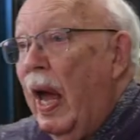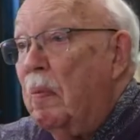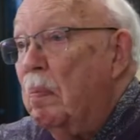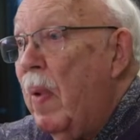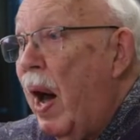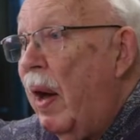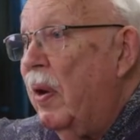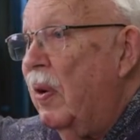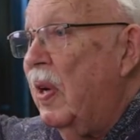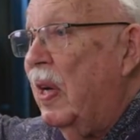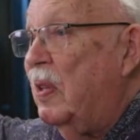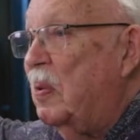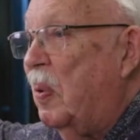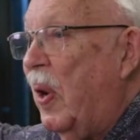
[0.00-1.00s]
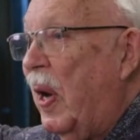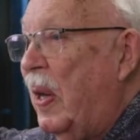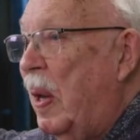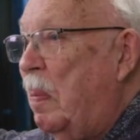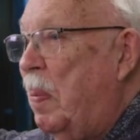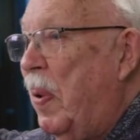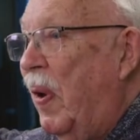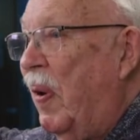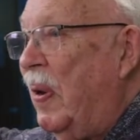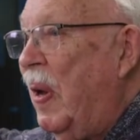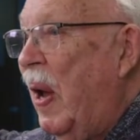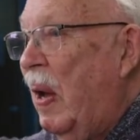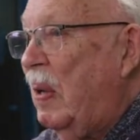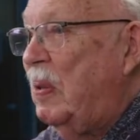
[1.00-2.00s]
and modern Israeli
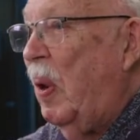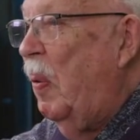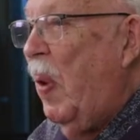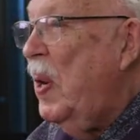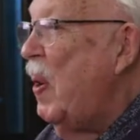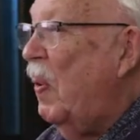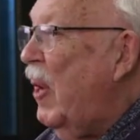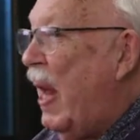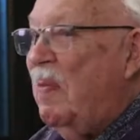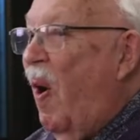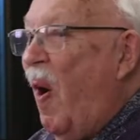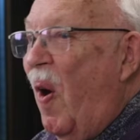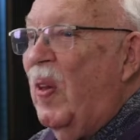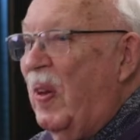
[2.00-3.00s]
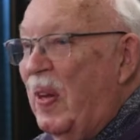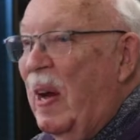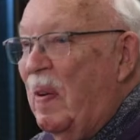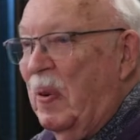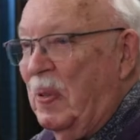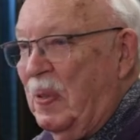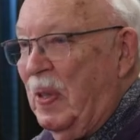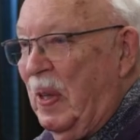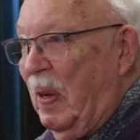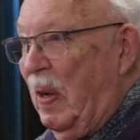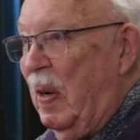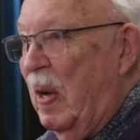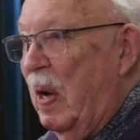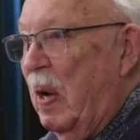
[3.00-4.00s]
period. So we don't have all the levels
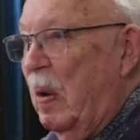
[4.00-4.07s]
here.